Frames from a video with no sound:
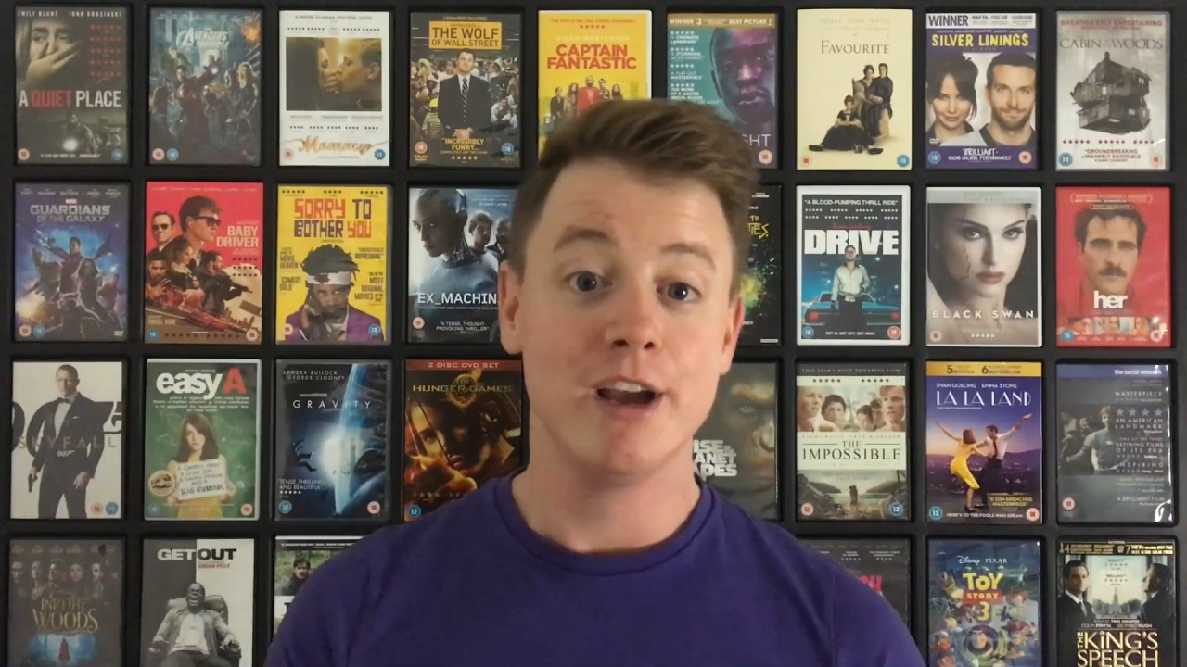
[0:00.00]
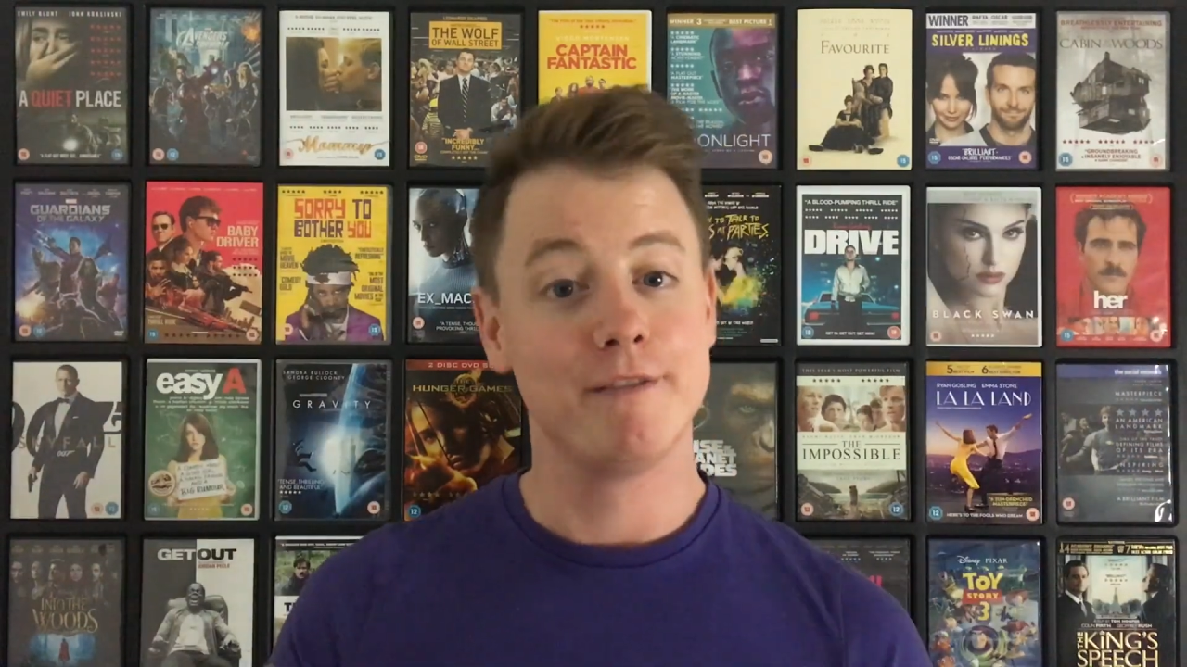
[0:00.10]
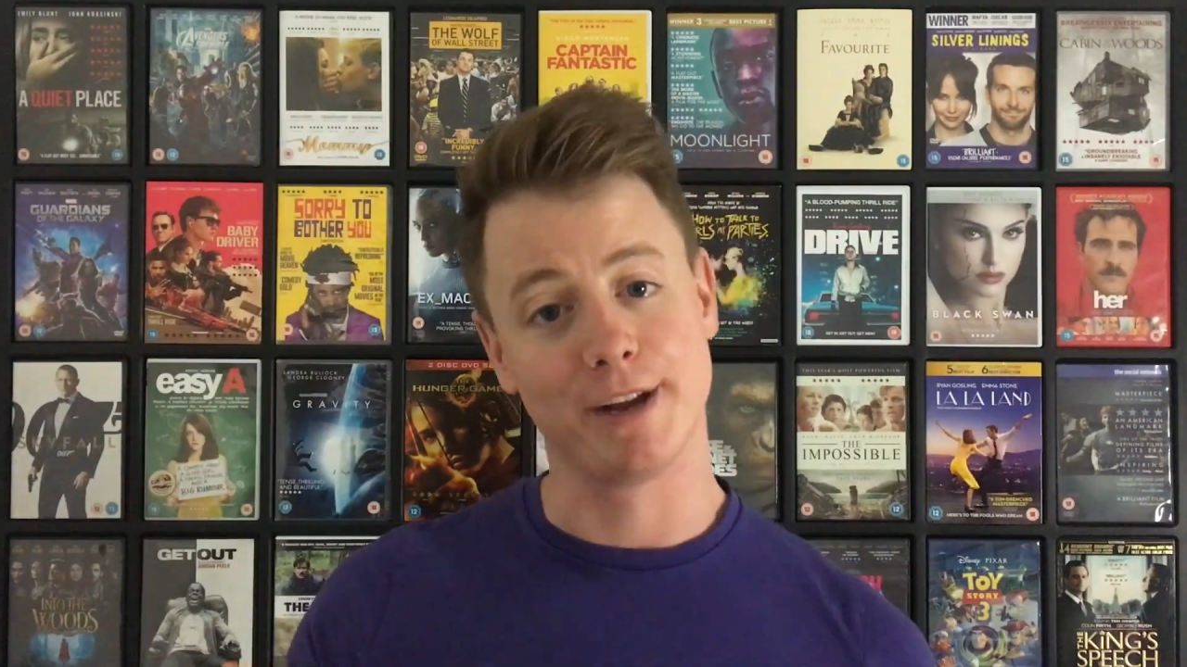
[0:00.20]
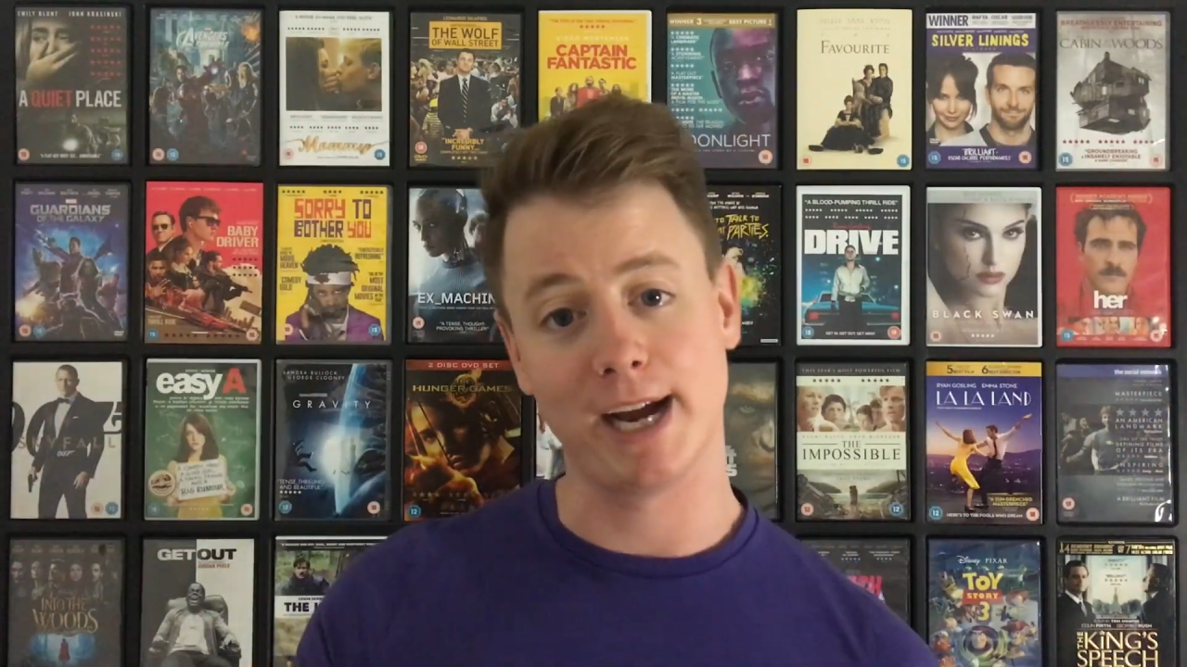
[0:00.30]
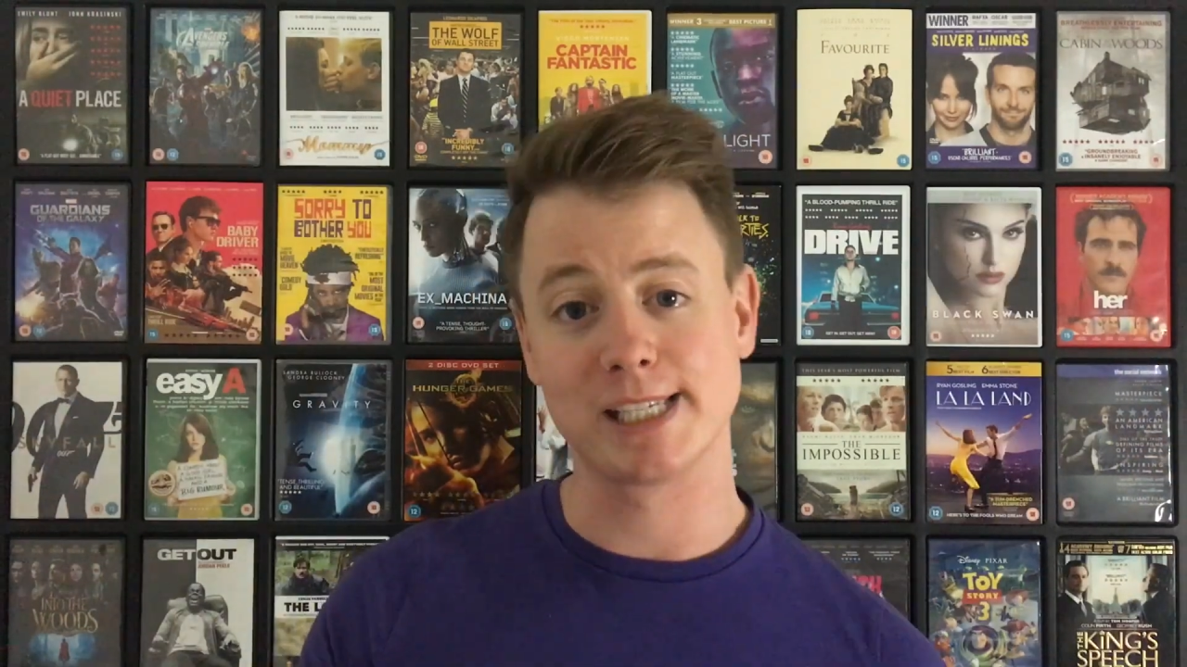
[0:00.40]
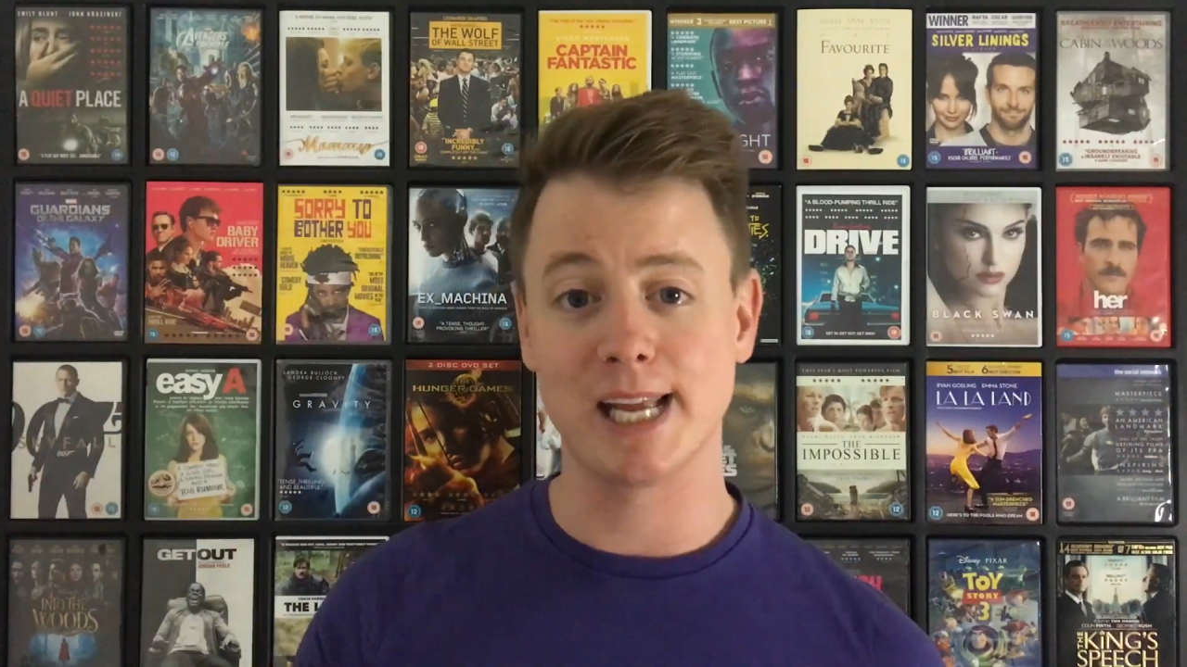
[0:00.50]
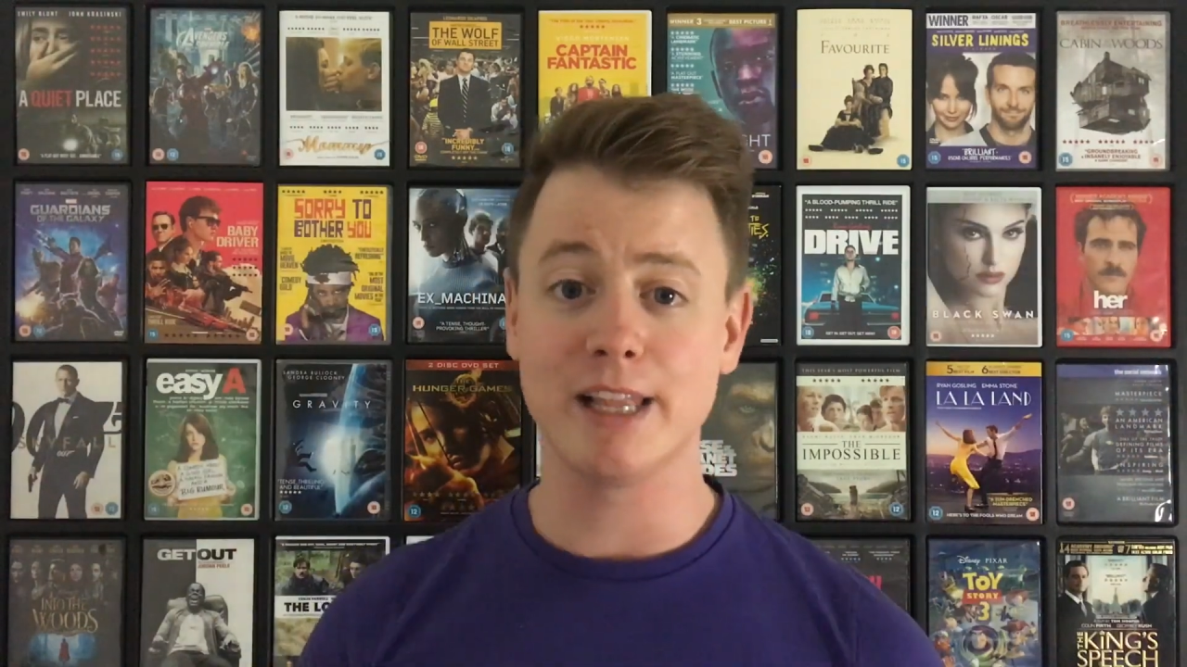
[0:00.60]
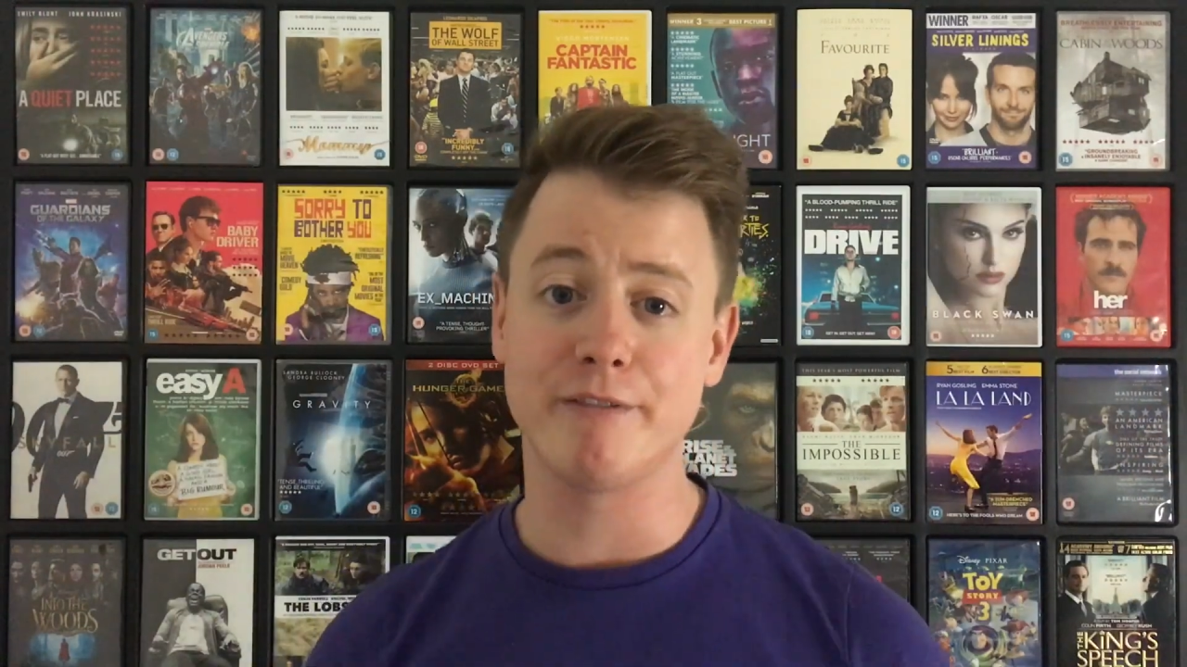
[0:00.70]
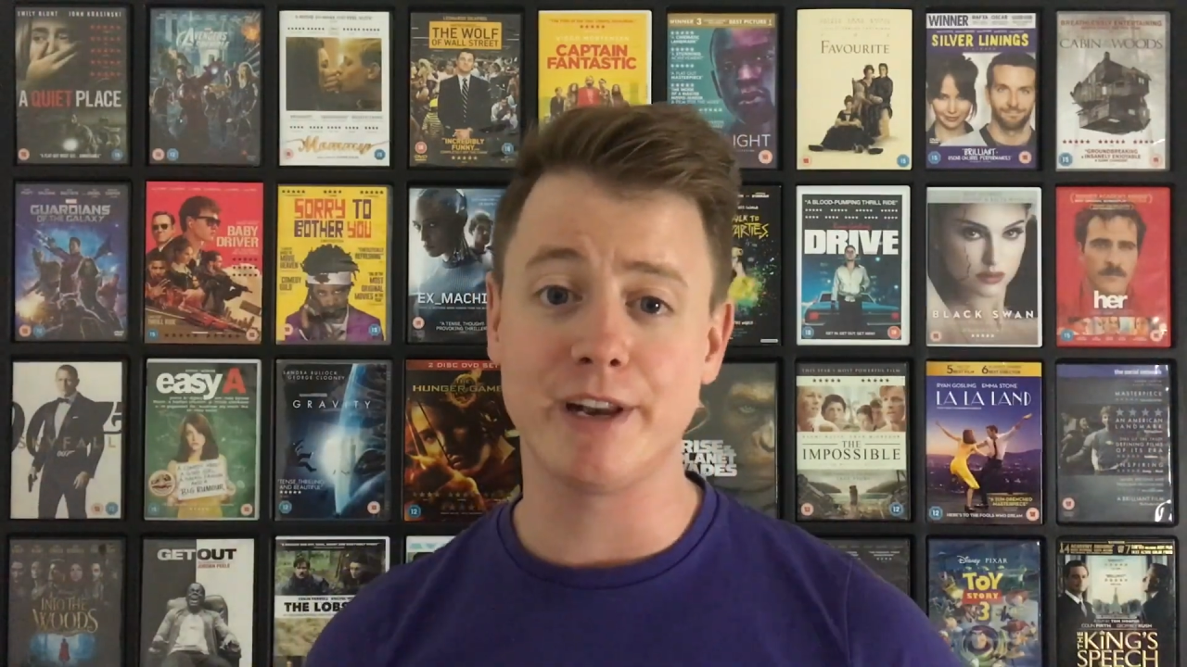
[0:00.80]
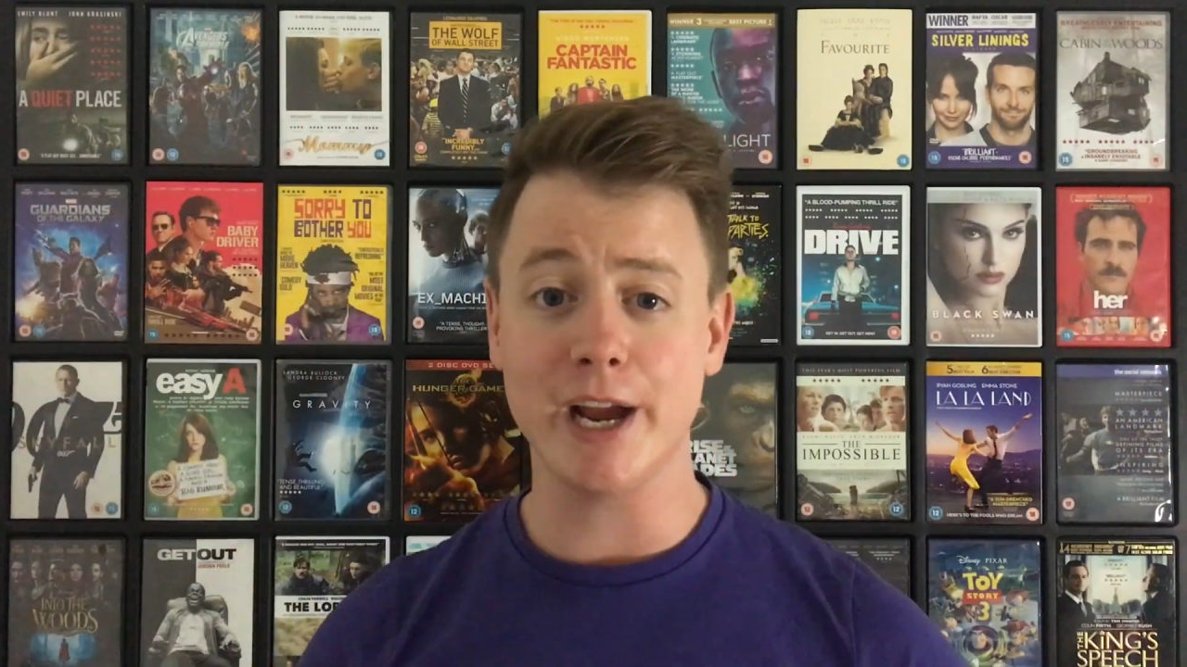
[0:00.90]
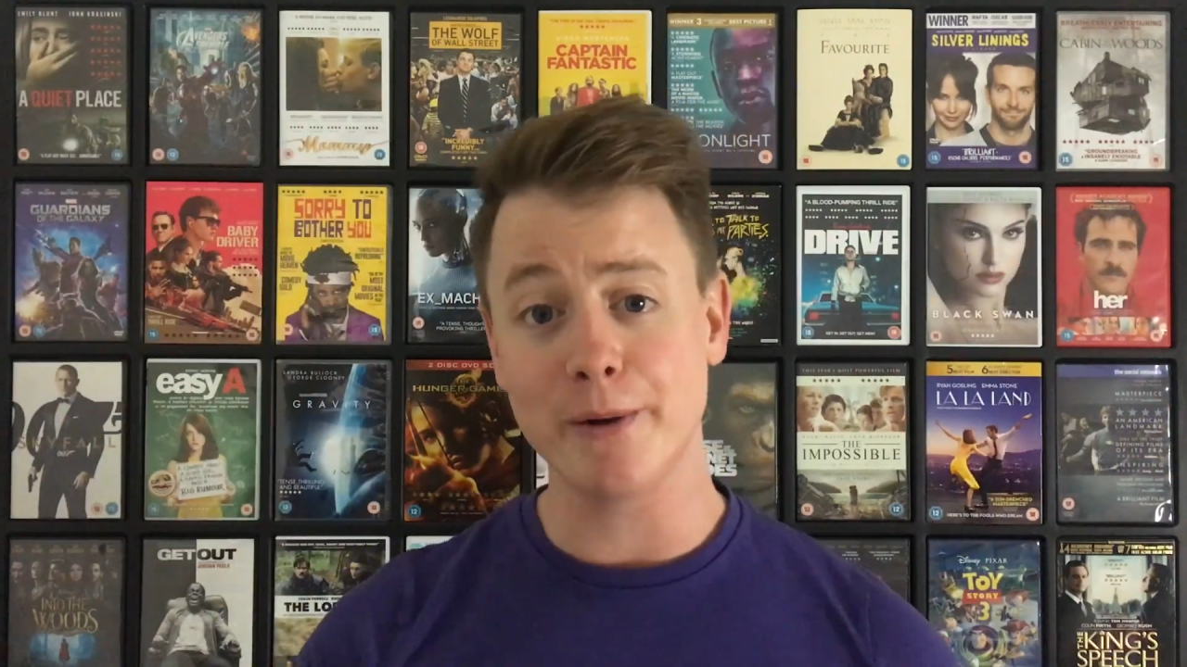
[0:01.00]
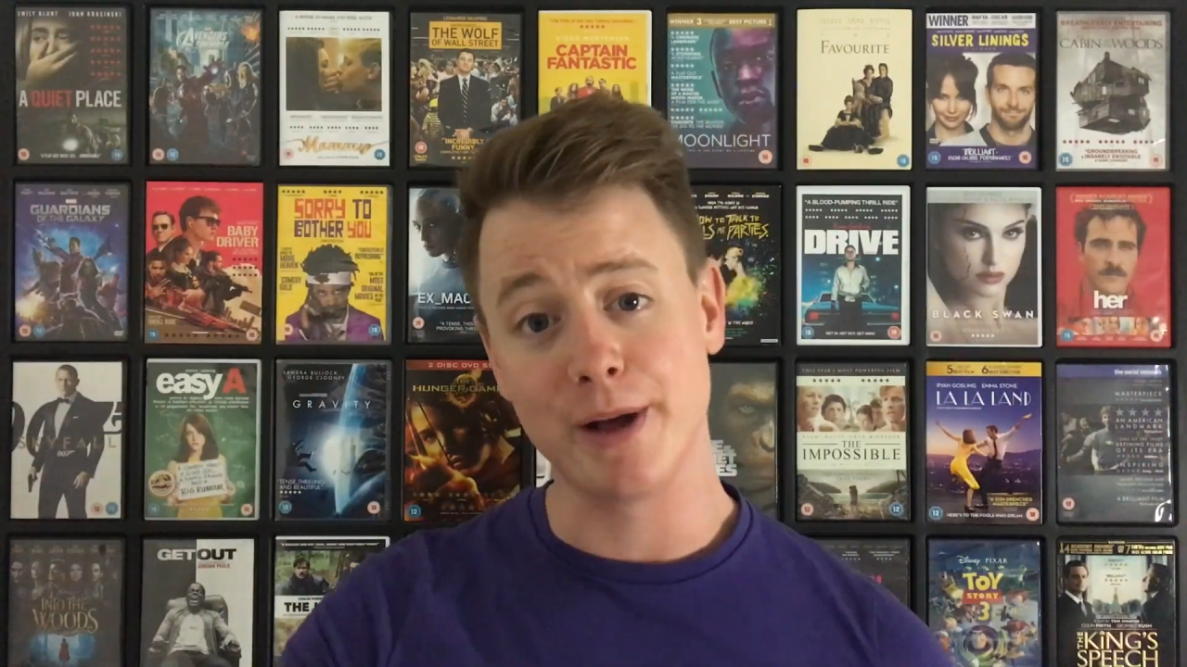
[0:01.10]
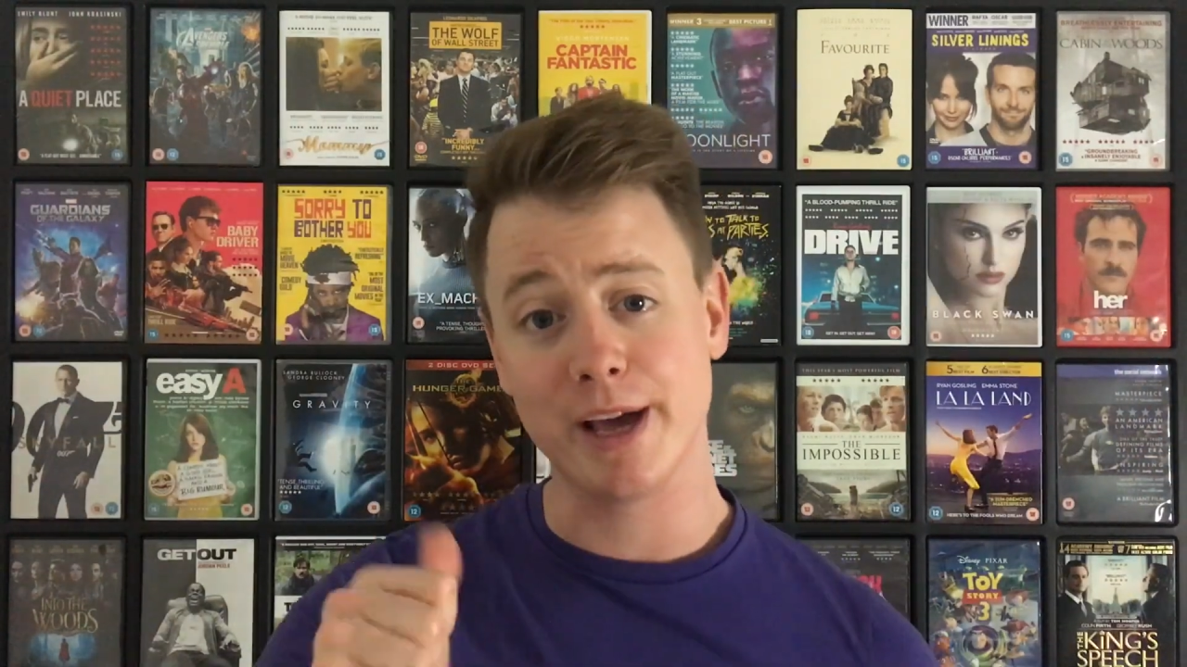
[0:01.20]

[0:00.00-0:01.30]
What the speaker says: If you guys like the video,